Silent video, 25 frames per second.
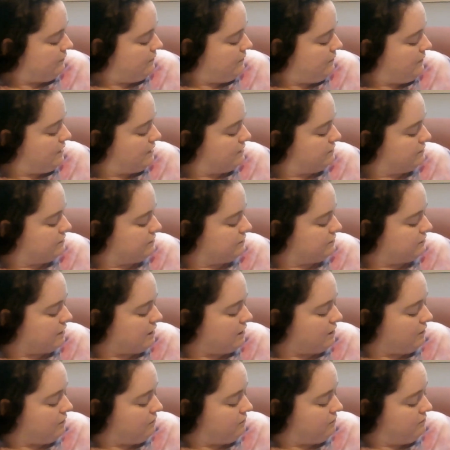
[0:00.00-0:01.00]

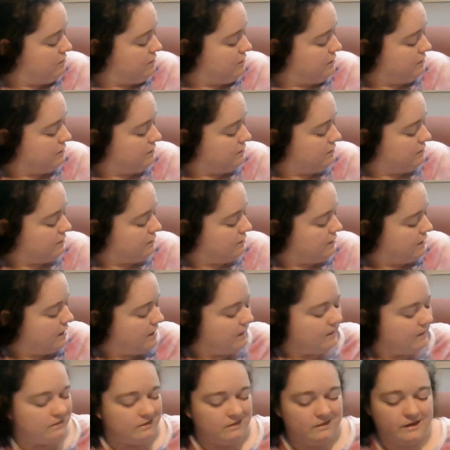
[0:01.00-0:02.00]
So
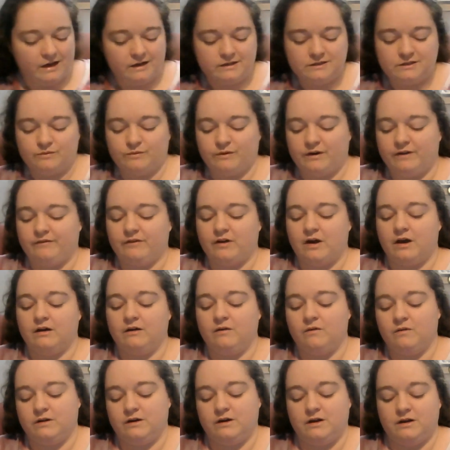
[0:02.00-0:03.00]
that's what I've got
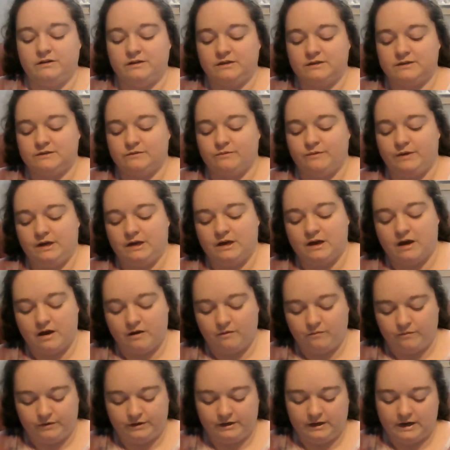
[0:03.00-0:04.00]
going on this week. I
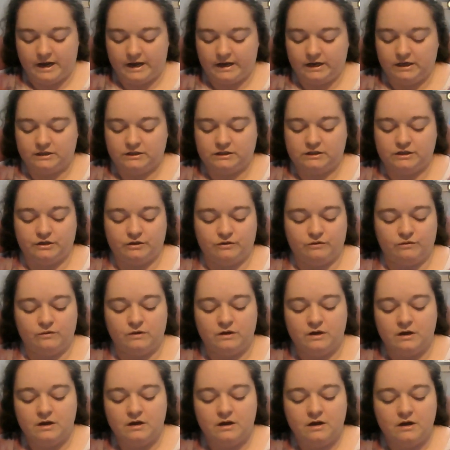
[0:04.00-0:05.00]
would like to
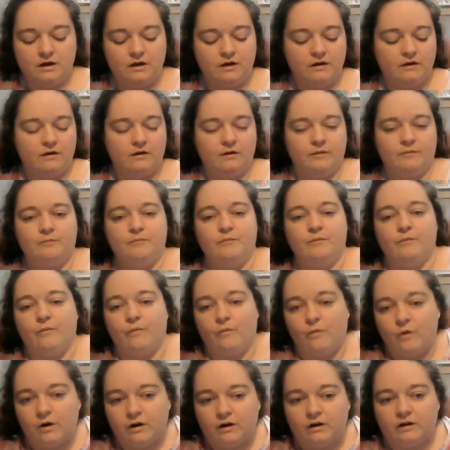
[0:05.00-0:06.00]

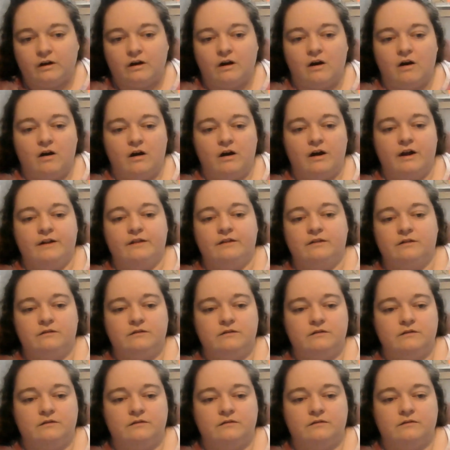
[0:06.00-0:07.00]
work on
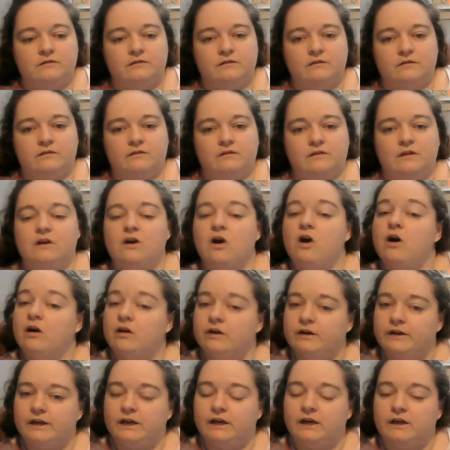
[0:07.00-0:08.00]
the
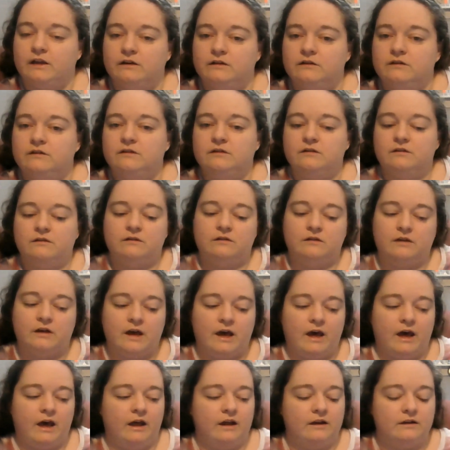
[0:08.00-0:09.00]
cardigan,
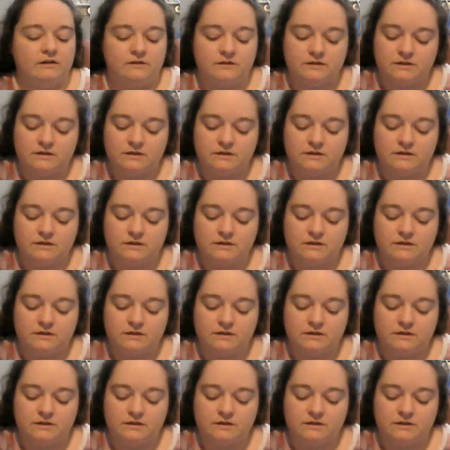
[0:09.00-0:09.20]
and